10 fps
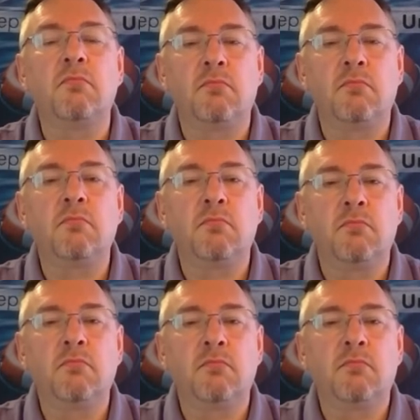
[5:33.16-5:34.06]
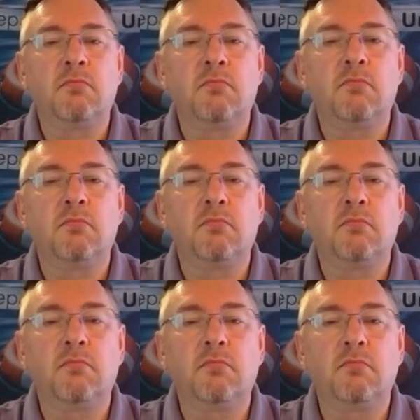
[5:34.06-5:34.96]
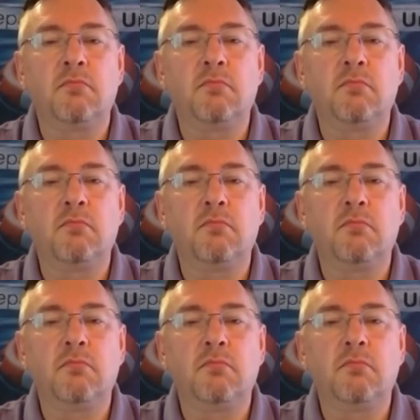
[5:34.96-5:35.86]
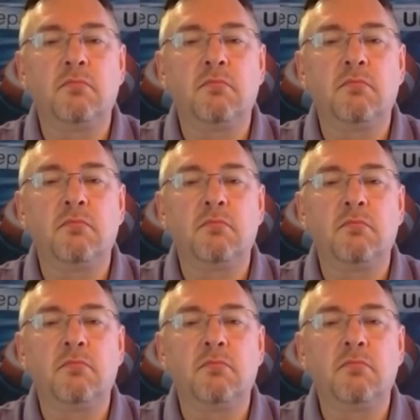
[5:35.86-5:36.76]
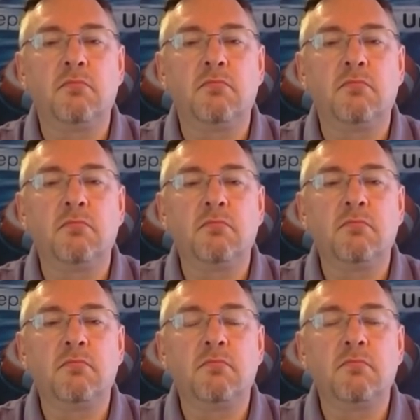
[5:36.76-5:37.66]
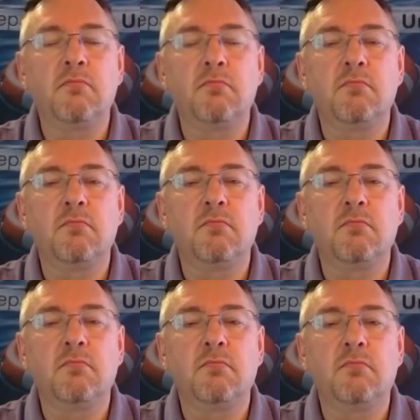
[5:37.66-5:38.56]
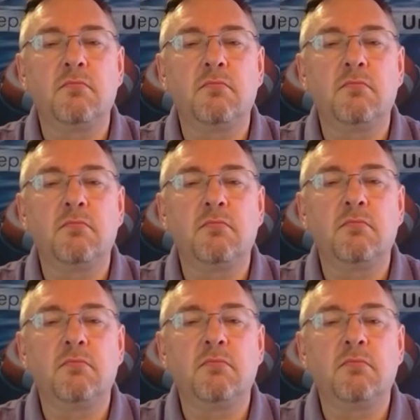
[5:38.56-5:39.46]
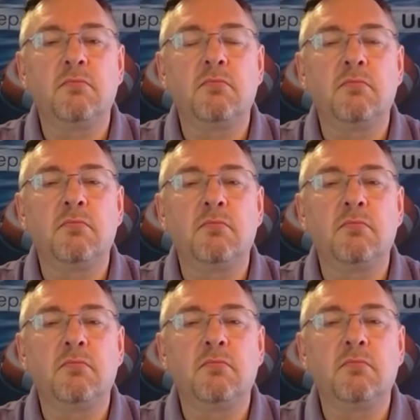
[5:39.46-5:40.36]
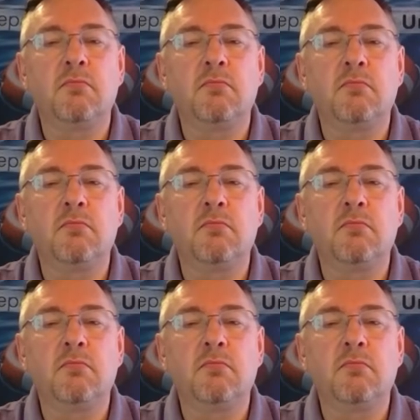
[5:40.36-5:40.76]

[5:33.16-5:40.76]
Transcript: The person shown says nothing.